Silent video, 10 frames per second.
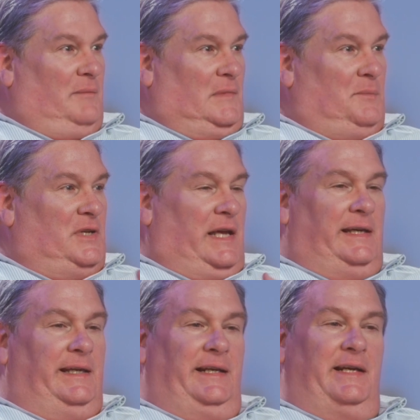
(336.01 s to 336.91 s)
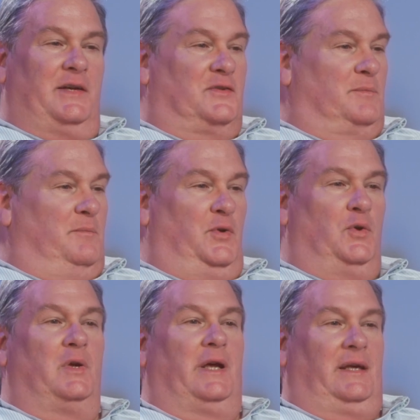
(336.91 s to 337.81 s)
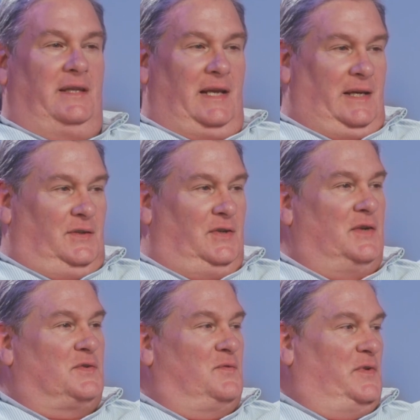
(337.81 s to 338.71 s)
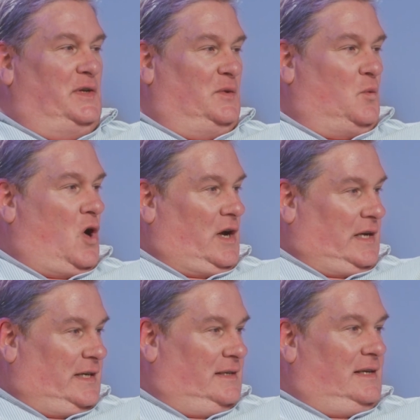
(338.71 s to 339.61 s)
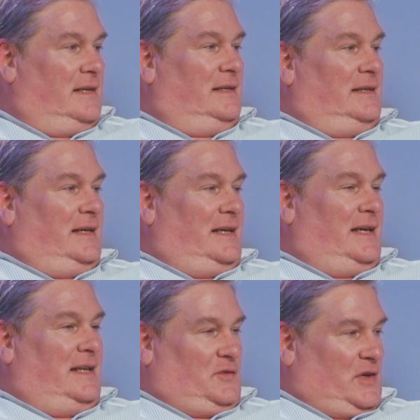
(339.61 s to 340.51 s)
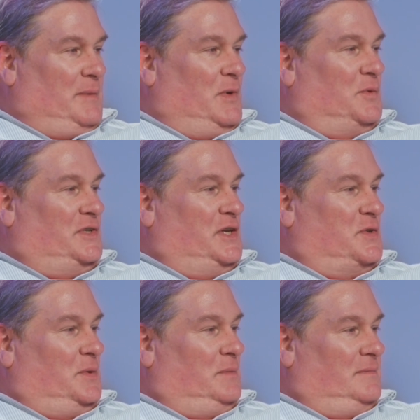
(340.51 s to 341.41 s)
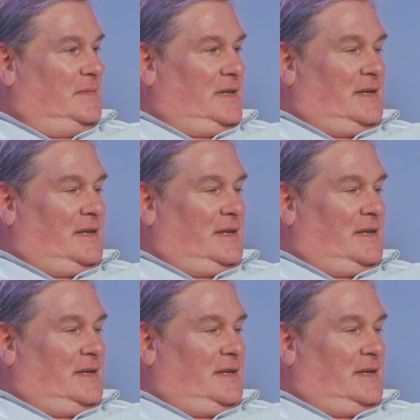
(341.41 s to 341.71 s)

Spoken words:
I'm taking it in as beauty that I could touch and feel and walk in. And for him, it was digital.